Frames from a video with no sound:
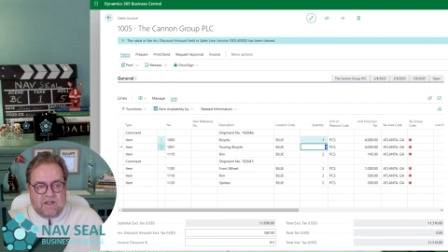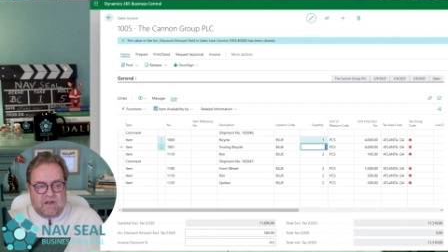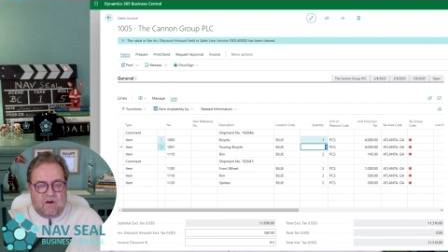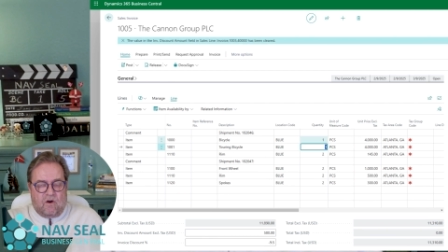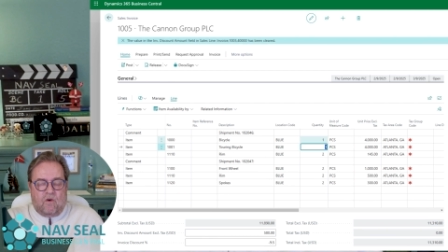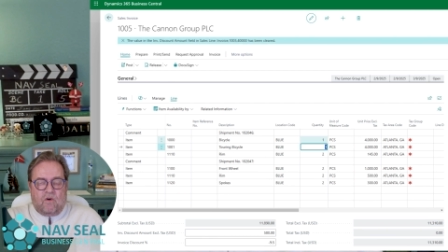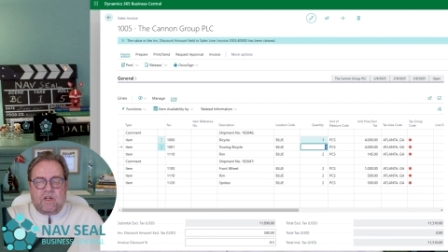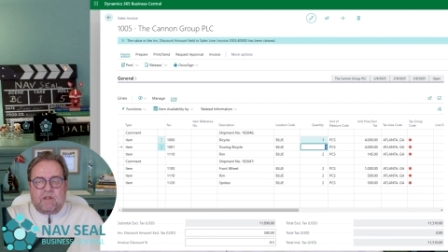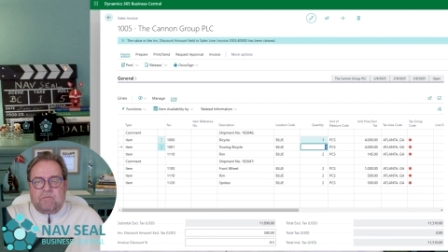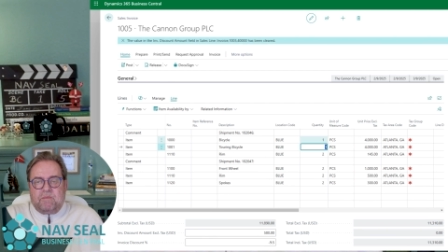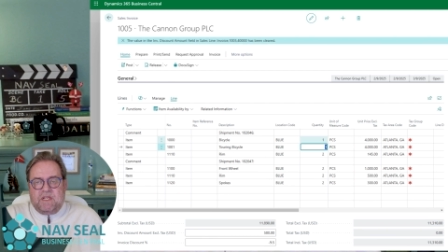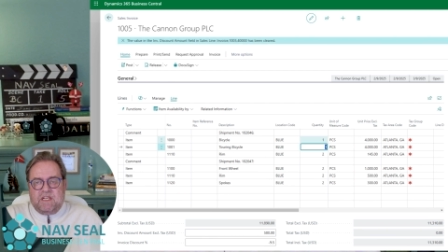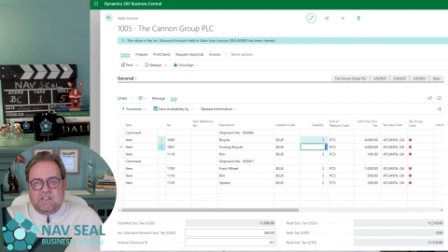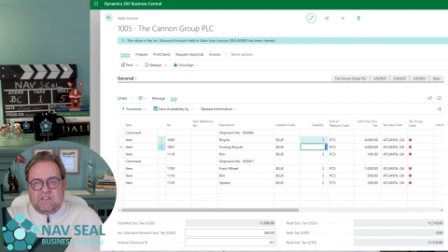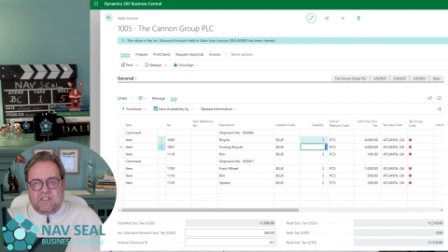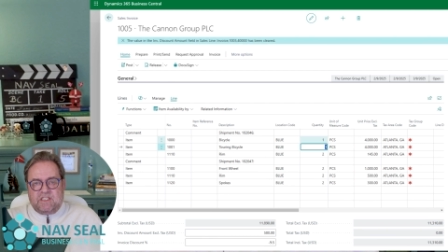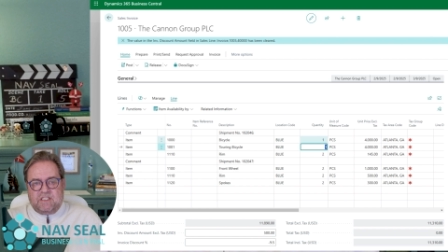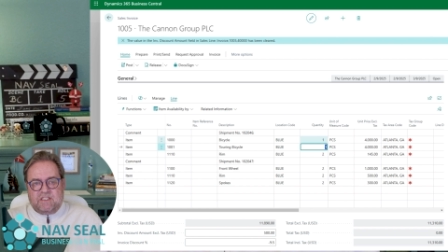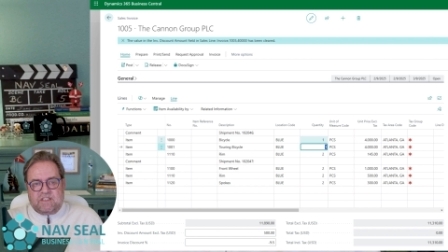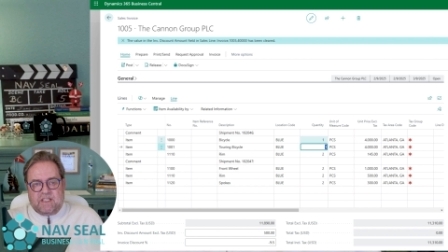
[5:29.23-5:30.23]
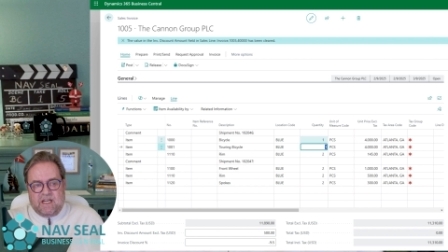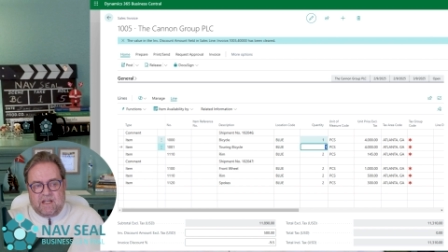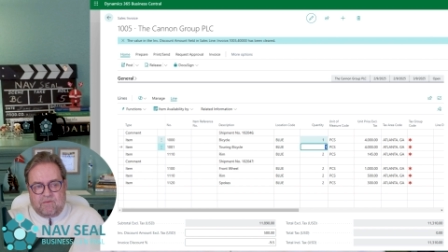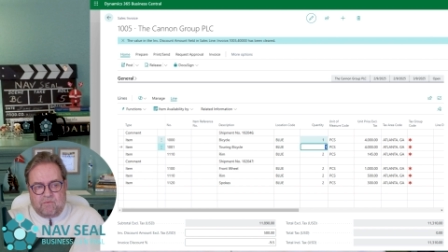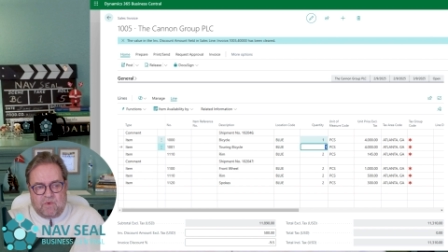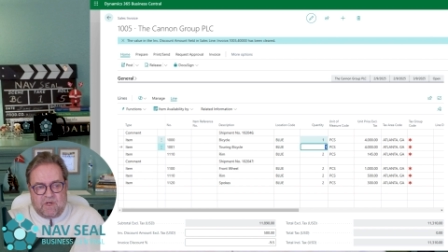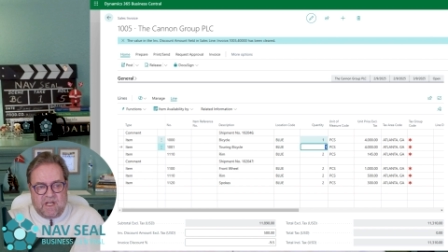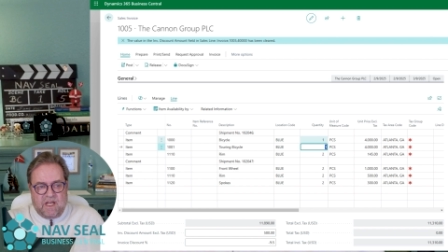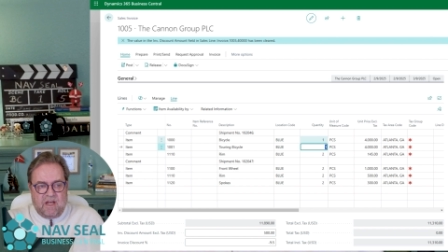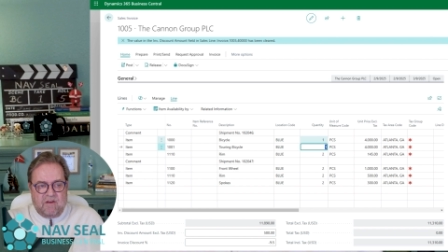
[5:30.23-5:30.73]
All it means is that
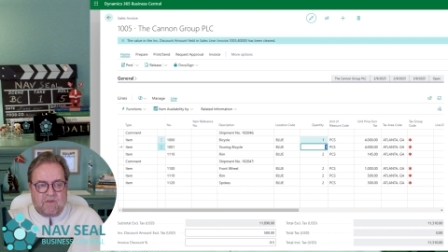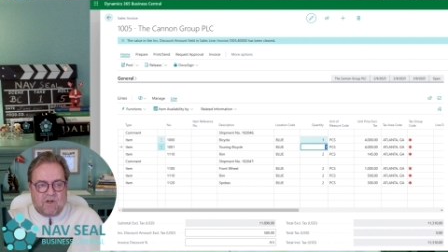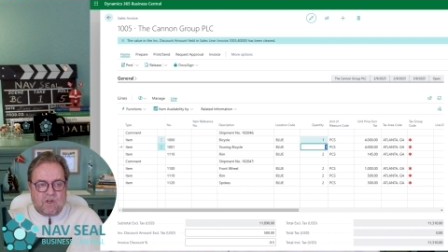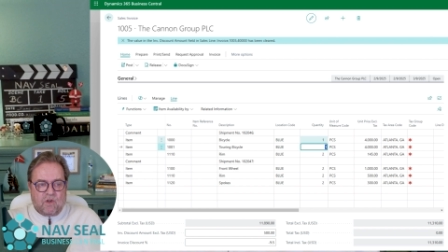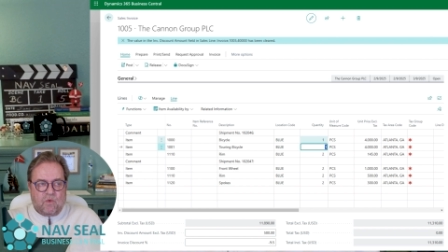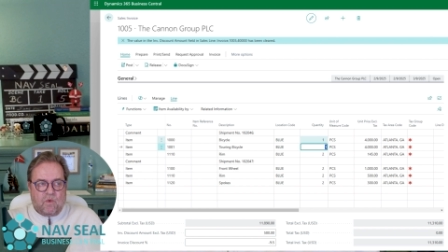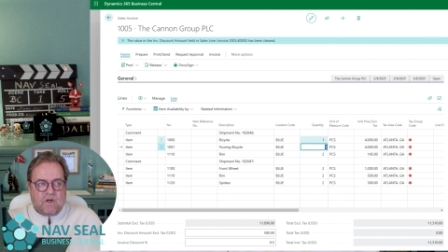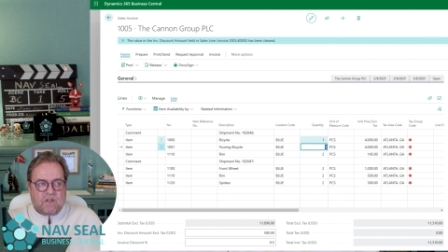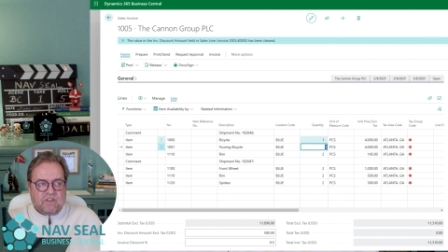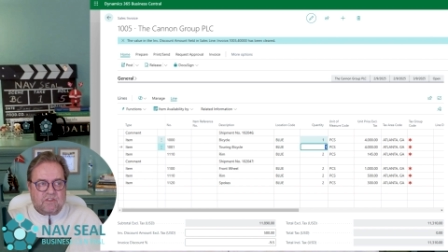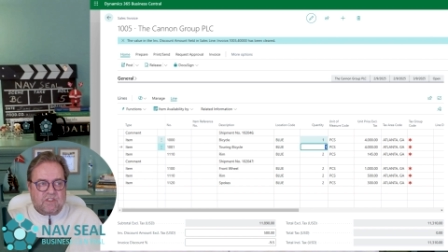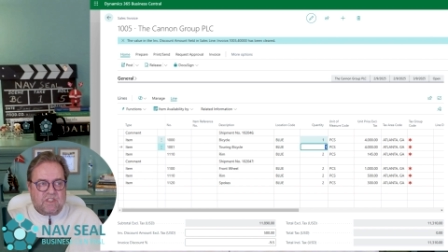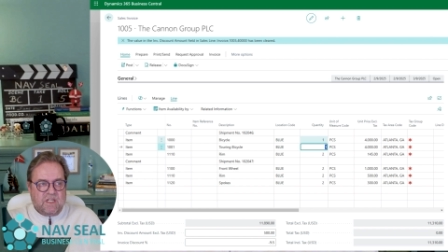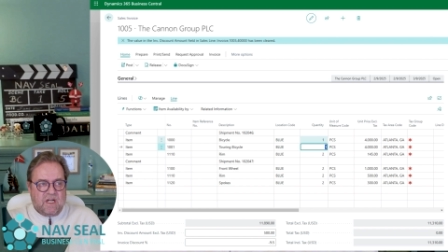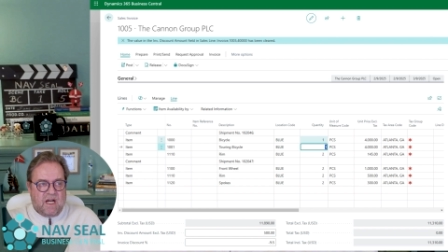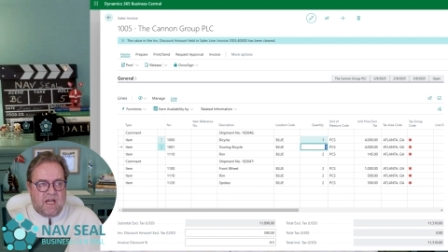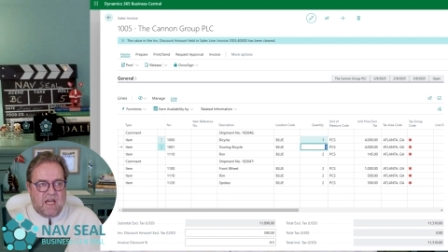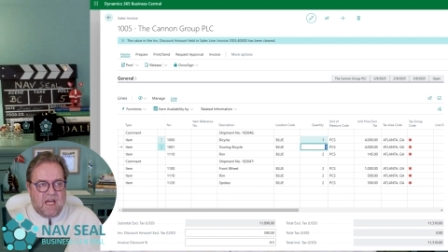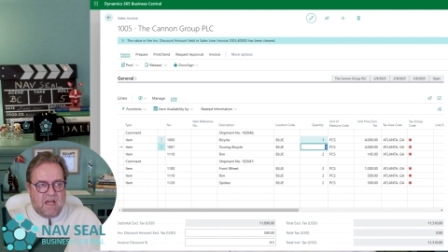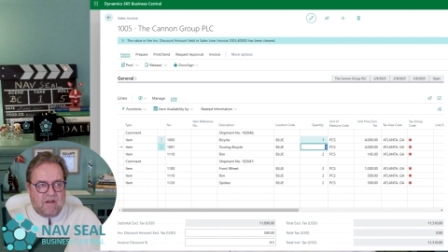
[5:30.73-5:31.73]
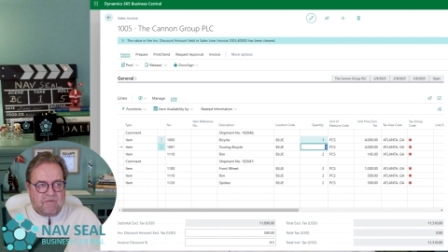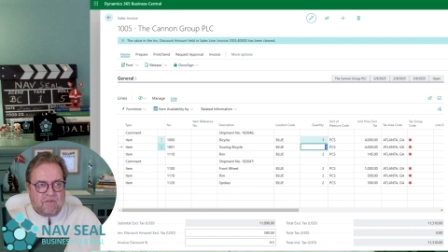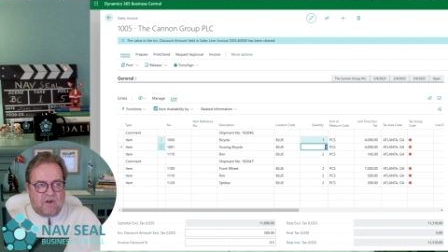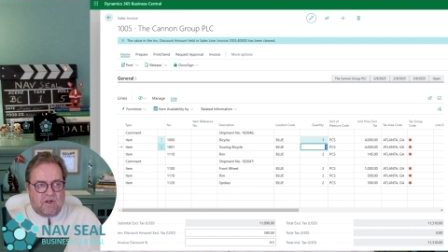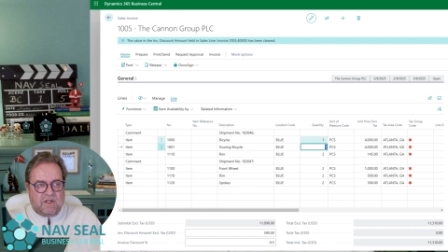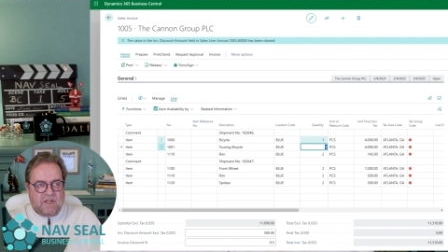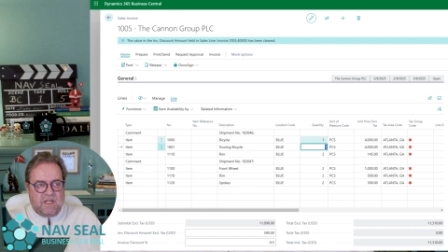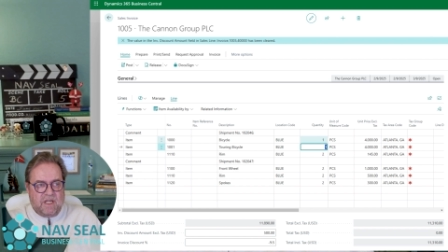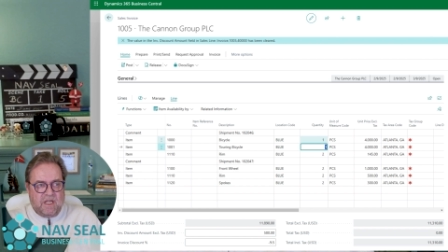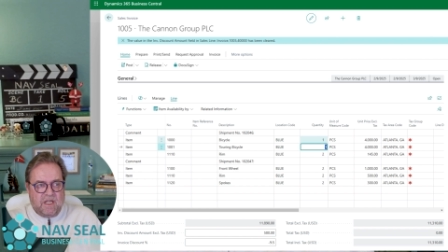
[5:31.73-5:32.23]
whatever quantity I have on
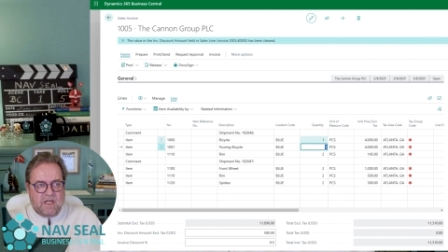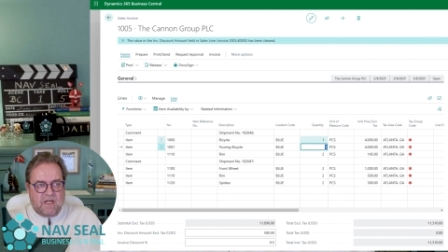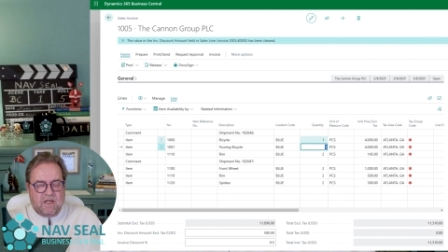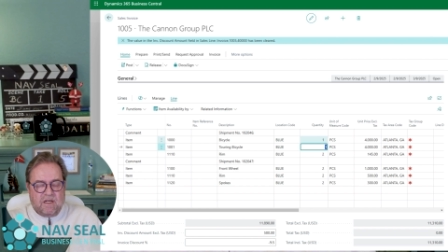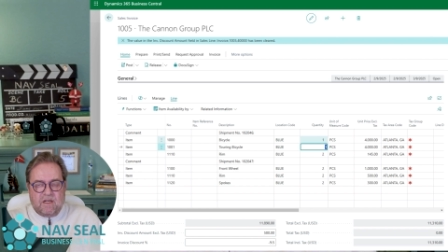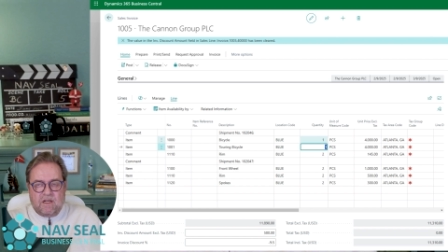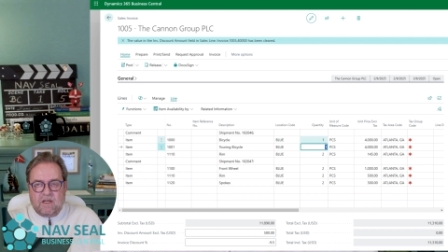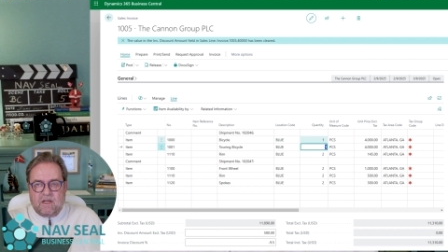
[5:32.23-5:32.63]
here